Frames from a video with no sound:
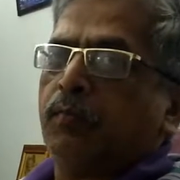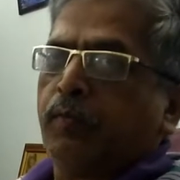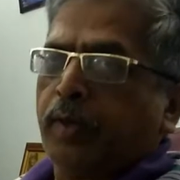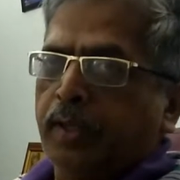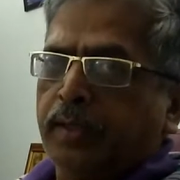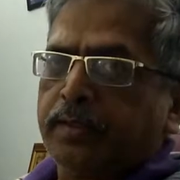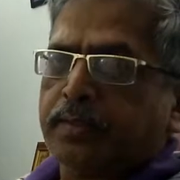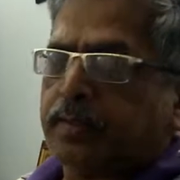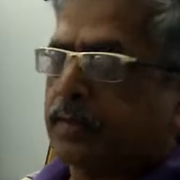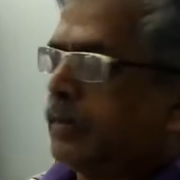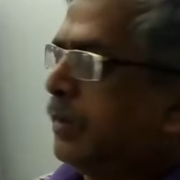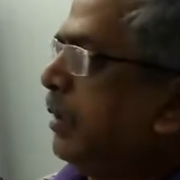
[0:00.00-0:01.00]

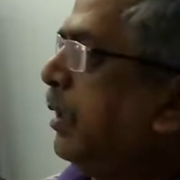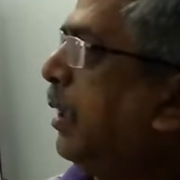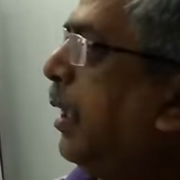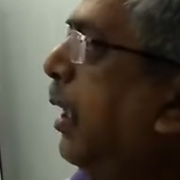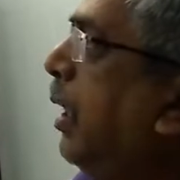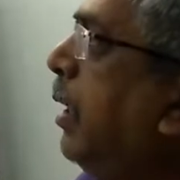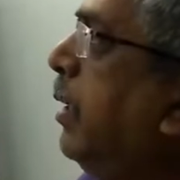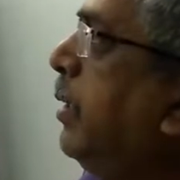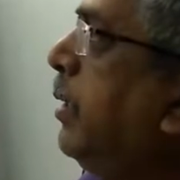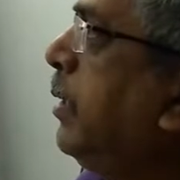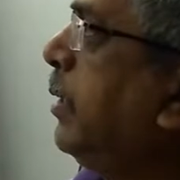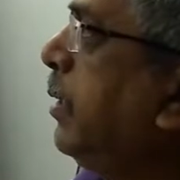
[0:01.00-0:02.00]
Friends,
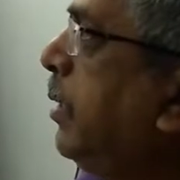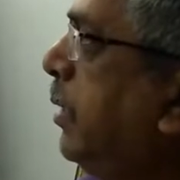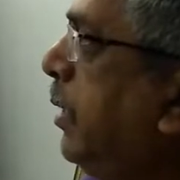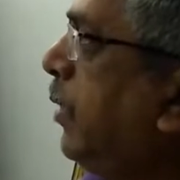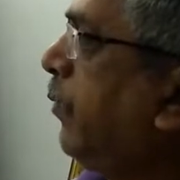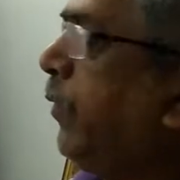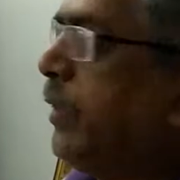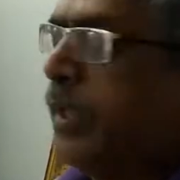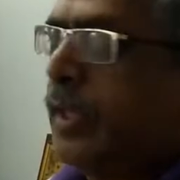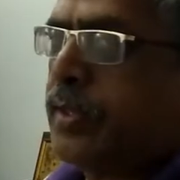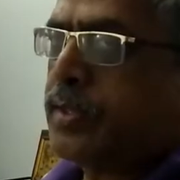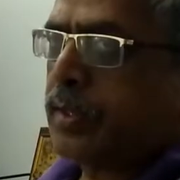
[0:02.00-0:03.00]
I,
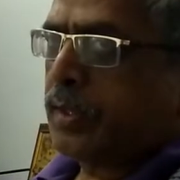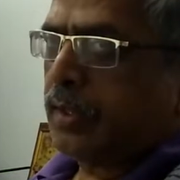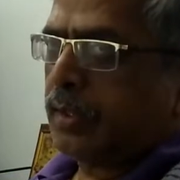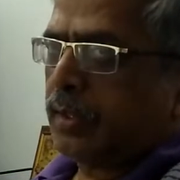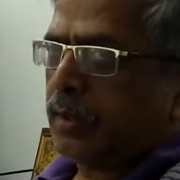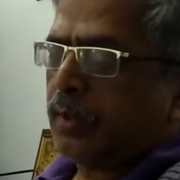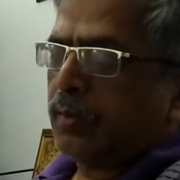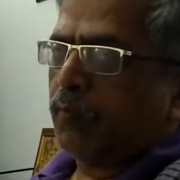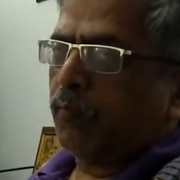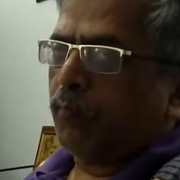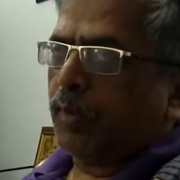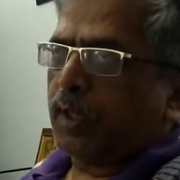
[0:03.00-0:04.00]
Digvijay Charan,
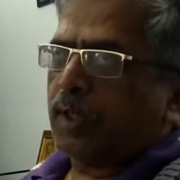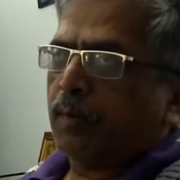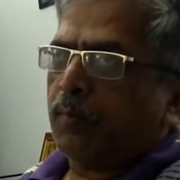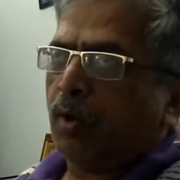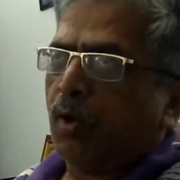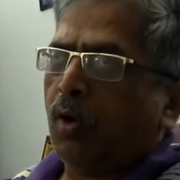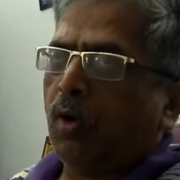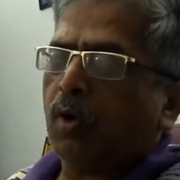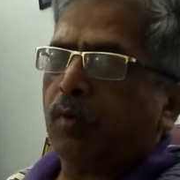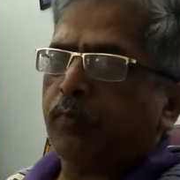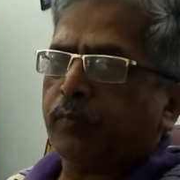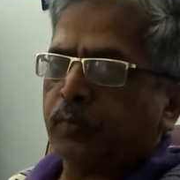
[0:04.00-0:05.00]
welcome
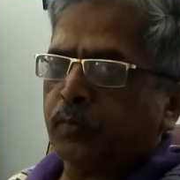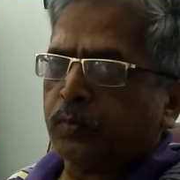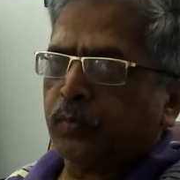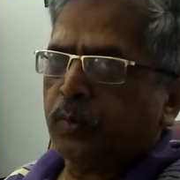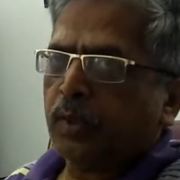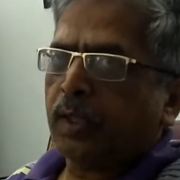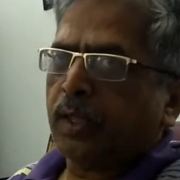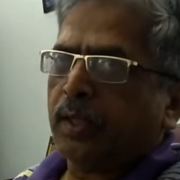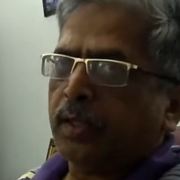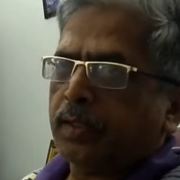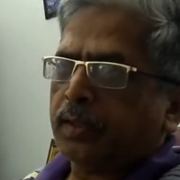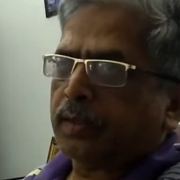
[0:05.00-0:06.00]
all of you
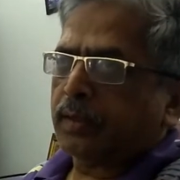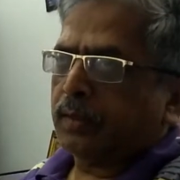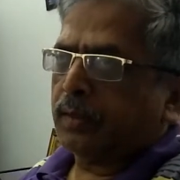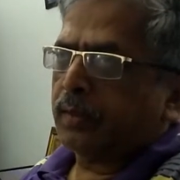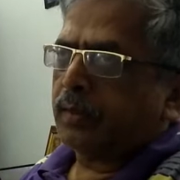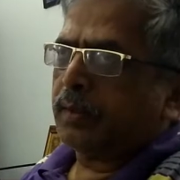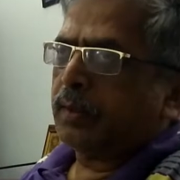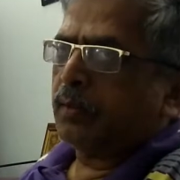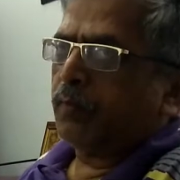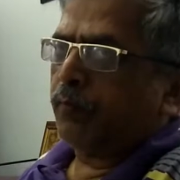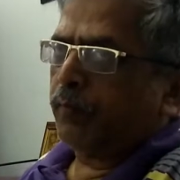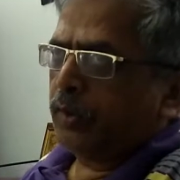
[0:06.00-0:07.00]
in the third
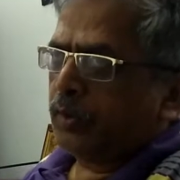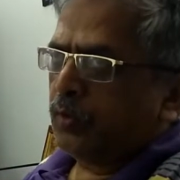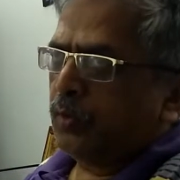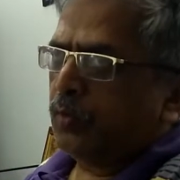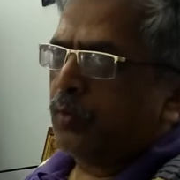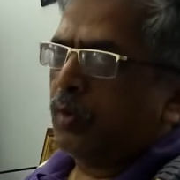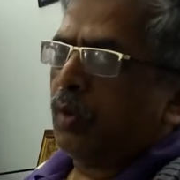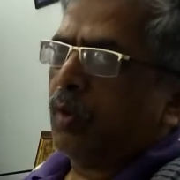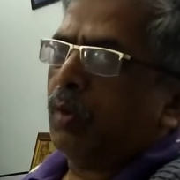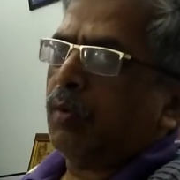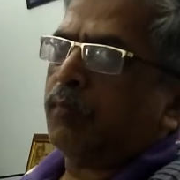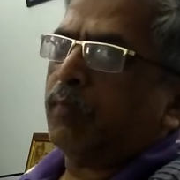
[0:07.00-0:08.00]
video
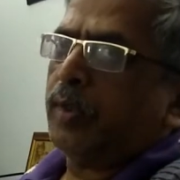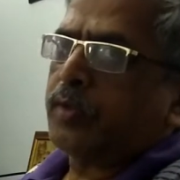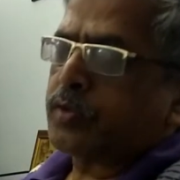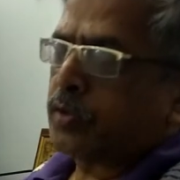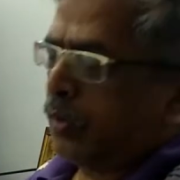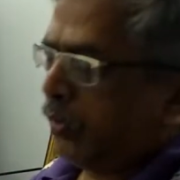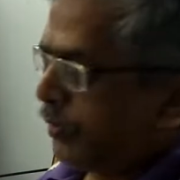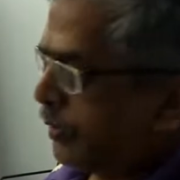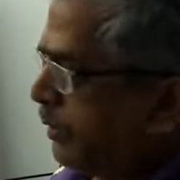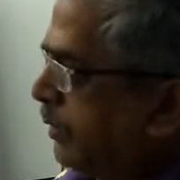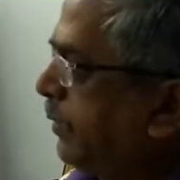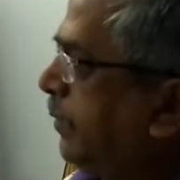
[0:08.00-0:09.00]
of
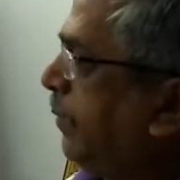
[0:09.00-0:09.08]
astrology.